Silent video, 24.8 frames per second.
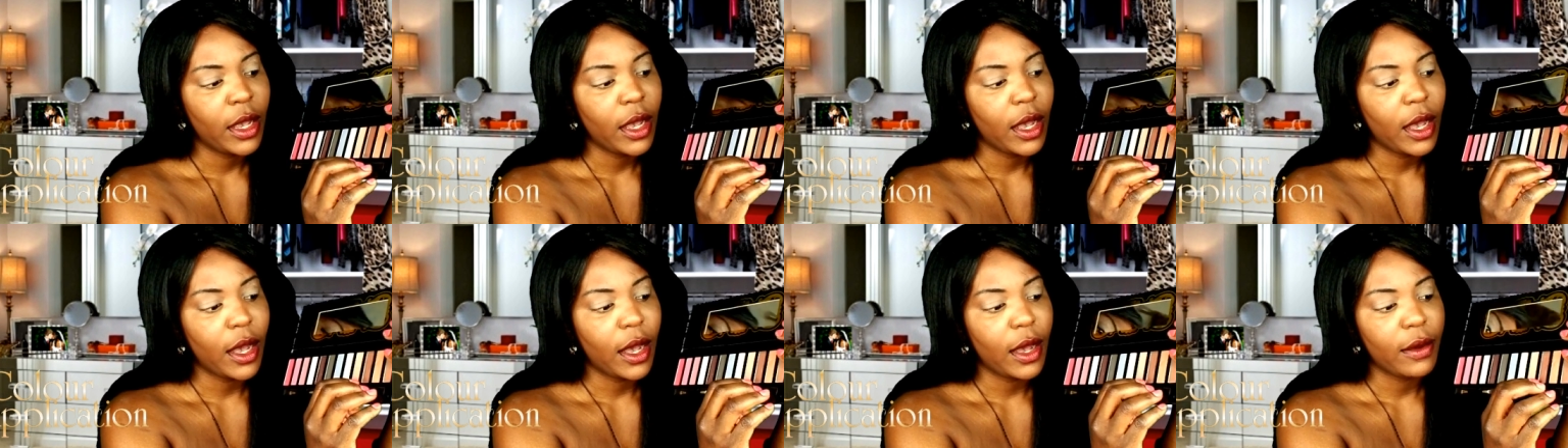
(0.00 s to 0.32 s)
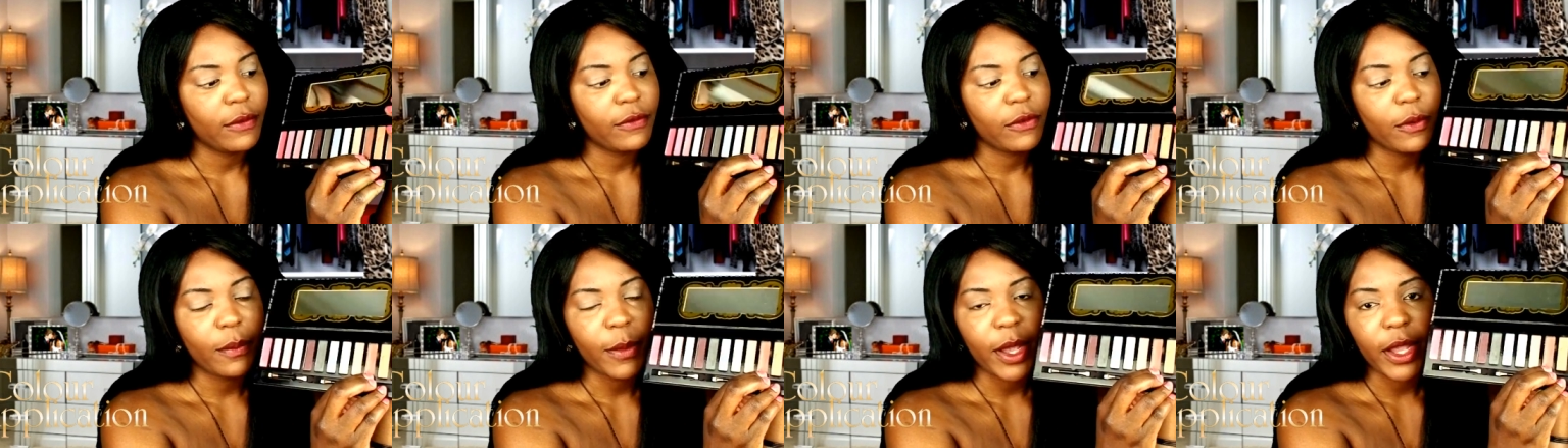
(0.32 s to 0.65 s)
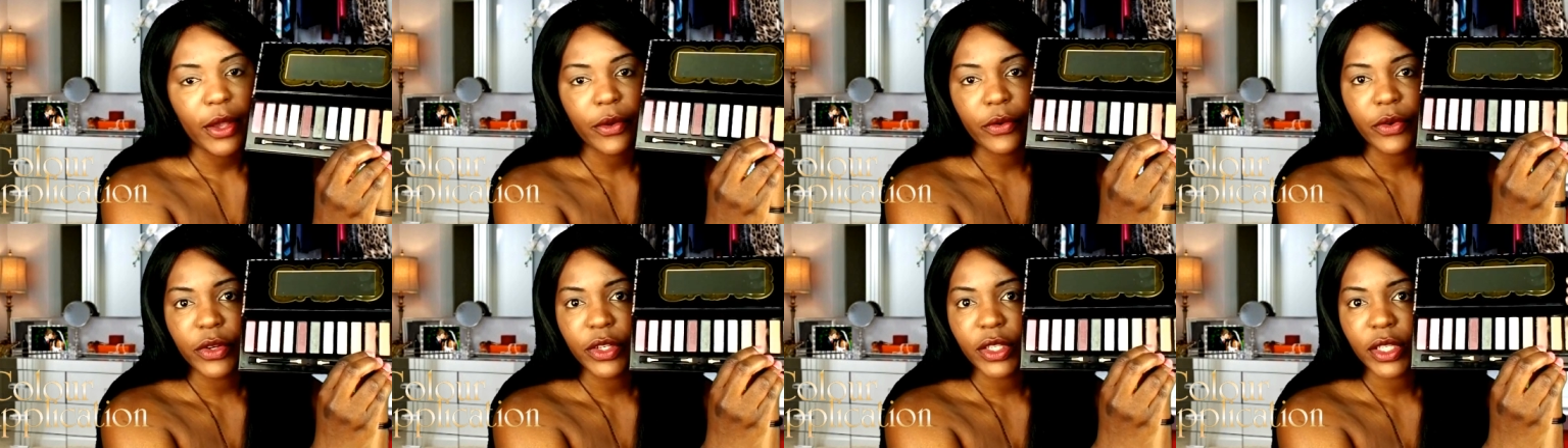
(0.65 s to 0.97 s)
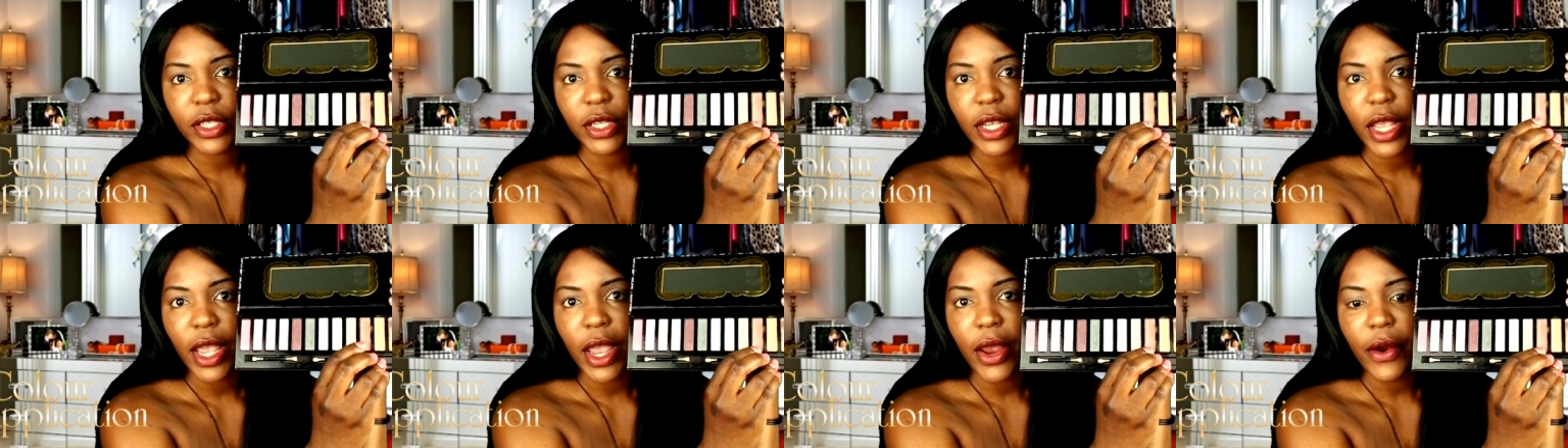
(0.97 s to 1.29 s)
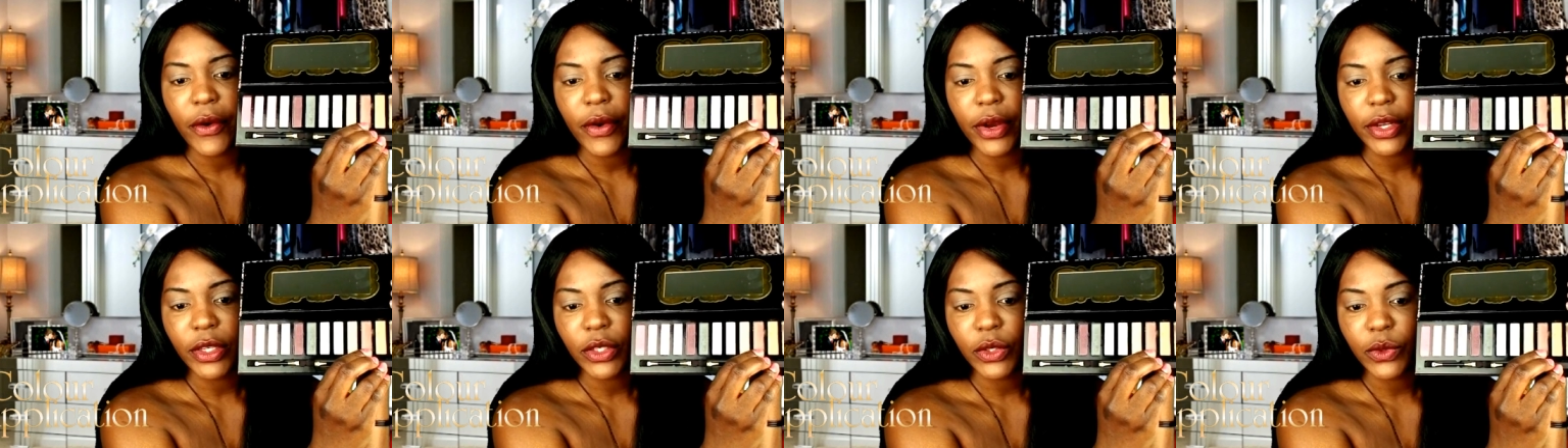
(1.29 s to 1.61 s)
uh, for my crease
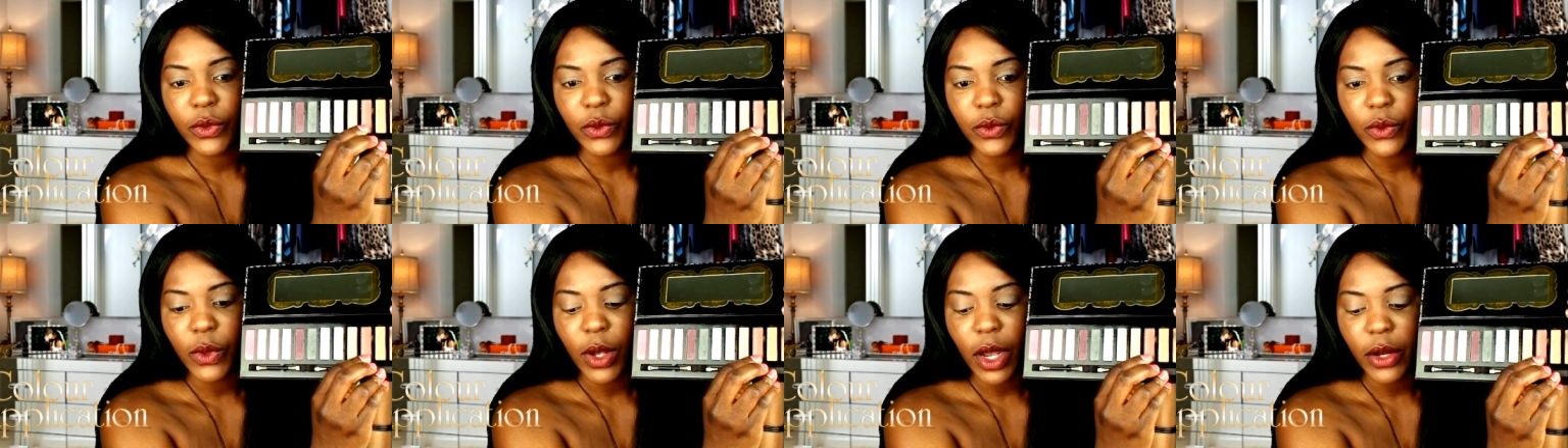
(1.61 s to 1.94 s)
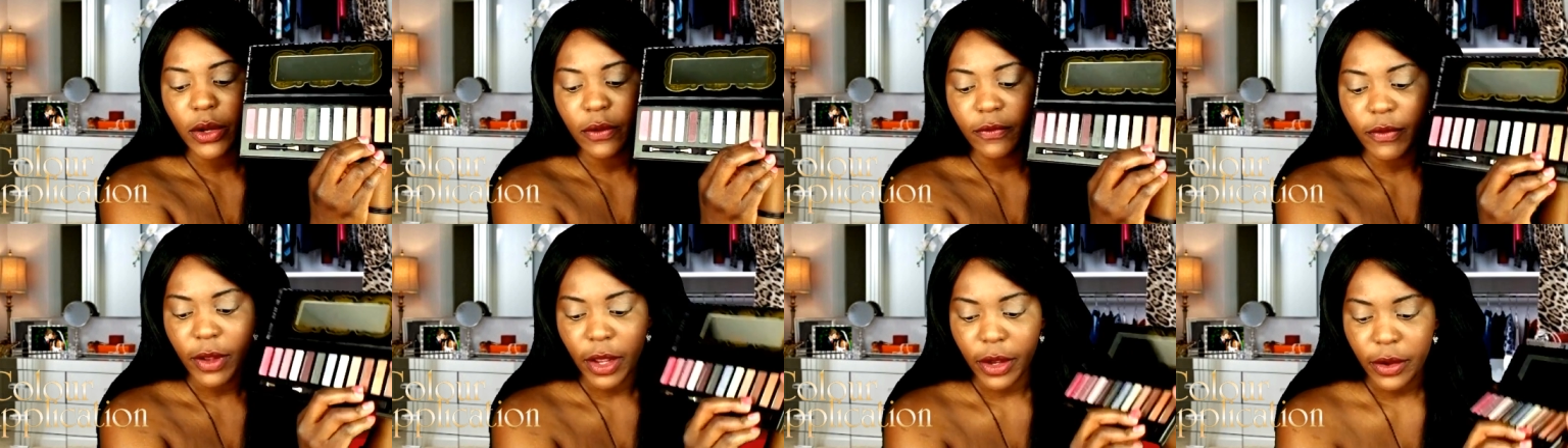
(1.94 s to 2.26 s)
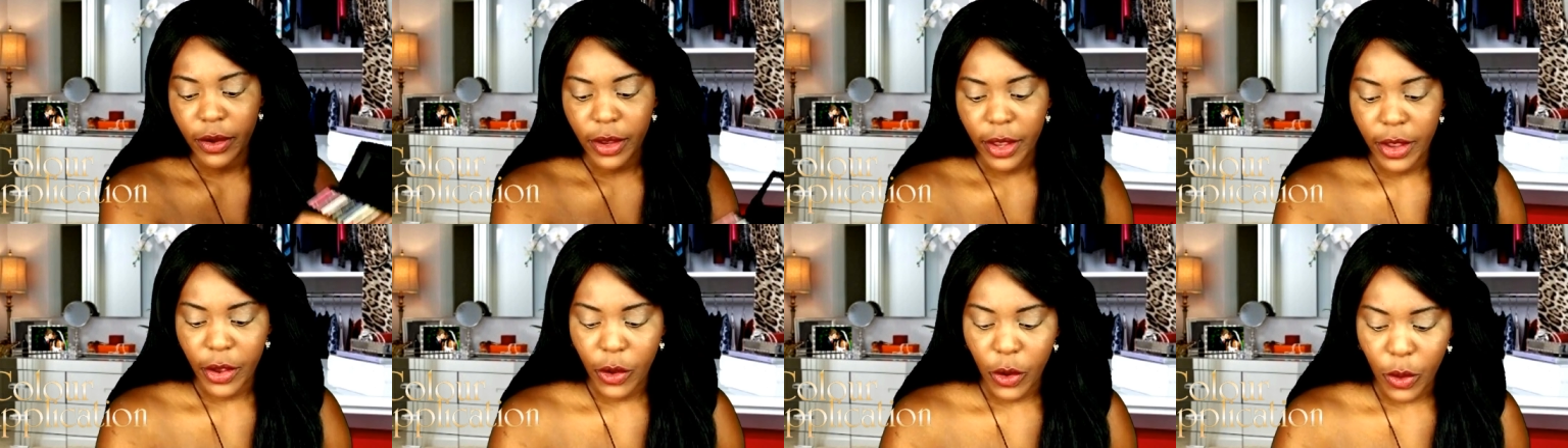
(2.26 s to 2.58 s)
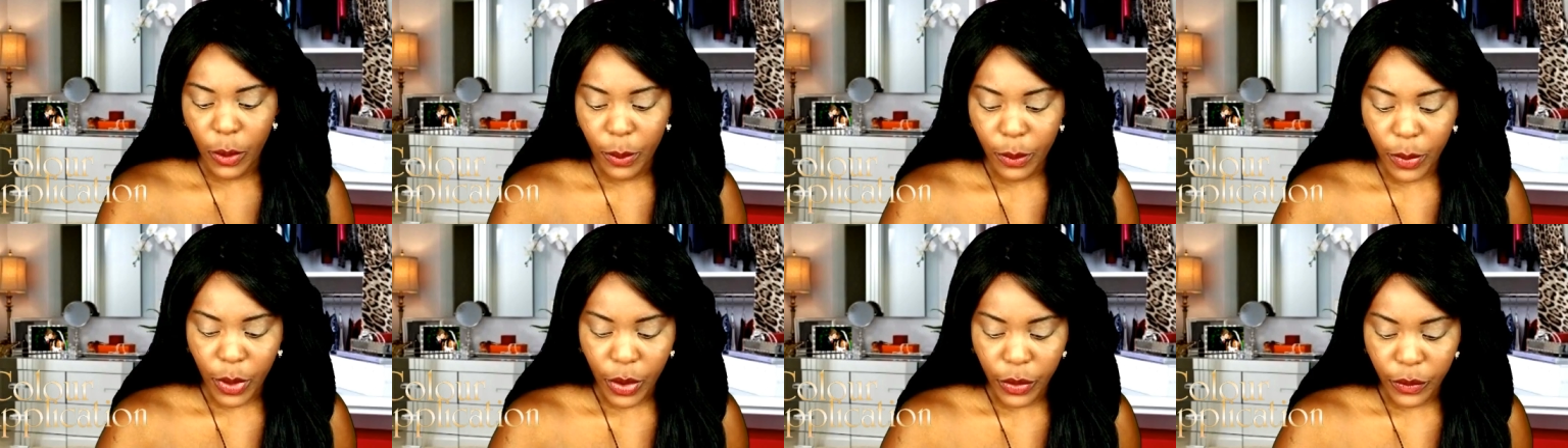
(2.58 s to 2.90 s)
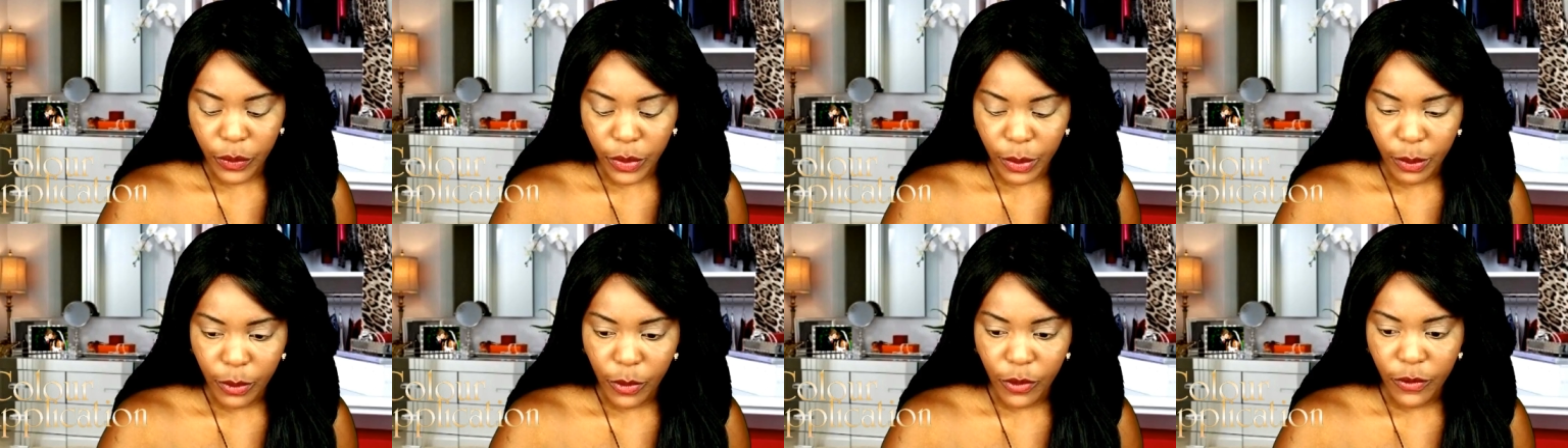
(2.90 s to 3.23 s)
area is to kind of like help
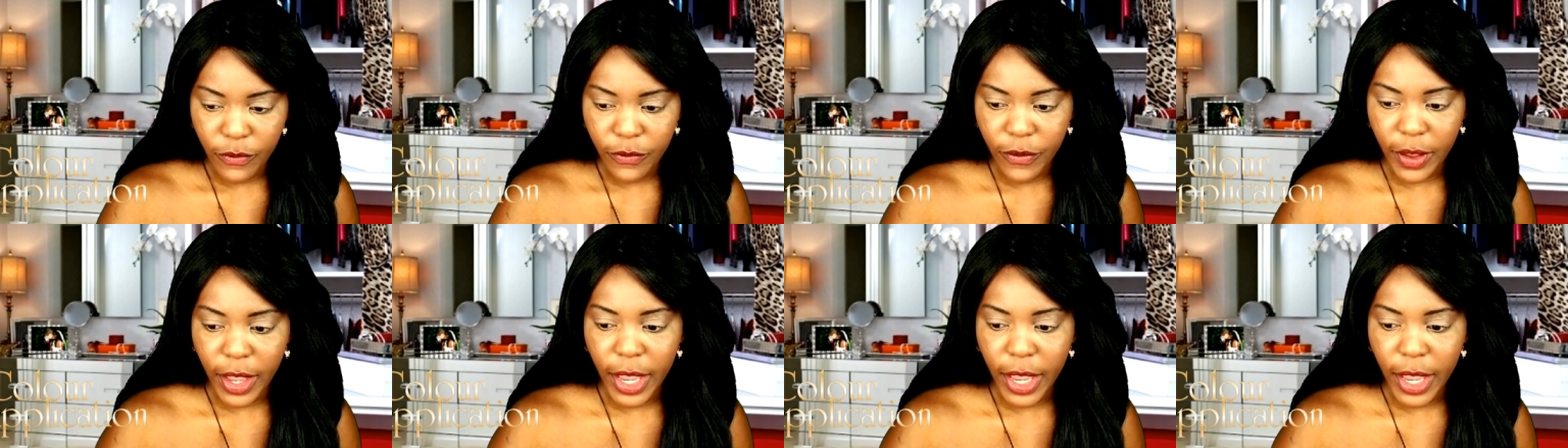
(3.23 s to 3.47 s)
remove